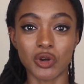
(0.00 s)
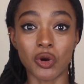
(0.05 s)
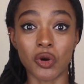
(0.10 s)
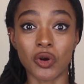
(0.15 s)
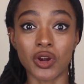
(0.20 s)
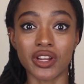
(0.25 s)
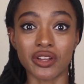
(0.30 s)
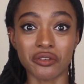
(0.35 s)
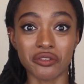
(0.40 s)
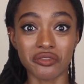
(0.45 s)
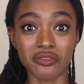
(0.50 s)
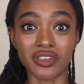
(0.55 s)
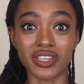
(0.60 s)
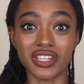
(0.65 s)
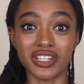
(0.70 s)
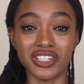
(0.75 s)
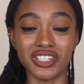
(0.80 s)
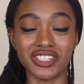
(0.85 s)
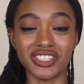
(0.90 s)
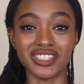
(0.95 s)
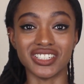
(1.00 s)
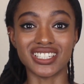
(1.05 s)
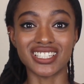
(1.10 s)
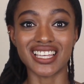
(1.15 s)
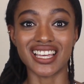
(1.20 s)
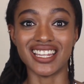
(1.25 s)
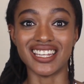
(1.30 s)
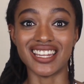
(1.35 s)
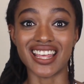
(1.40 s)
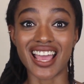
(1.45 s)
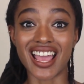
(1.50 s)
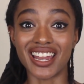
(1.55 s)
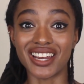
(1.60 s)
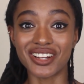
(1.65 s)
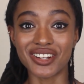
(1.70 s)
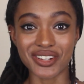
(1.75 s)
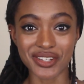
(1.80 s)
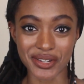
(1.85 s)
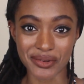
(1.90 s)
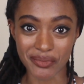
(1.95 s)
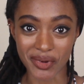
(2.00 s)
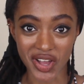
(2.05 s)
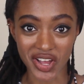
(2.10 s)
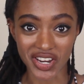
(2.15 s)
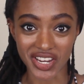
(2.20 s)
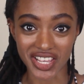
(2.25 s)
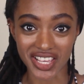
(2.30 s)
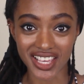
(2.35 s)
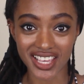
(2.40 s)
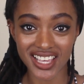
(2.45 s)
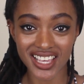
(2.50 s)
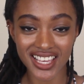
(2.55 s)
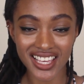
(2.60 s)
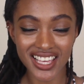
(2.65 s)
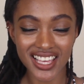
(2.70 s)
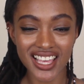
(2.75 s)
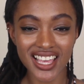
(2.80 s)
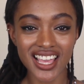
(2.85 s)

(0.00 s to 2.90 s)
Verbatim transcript: auric field and energy body.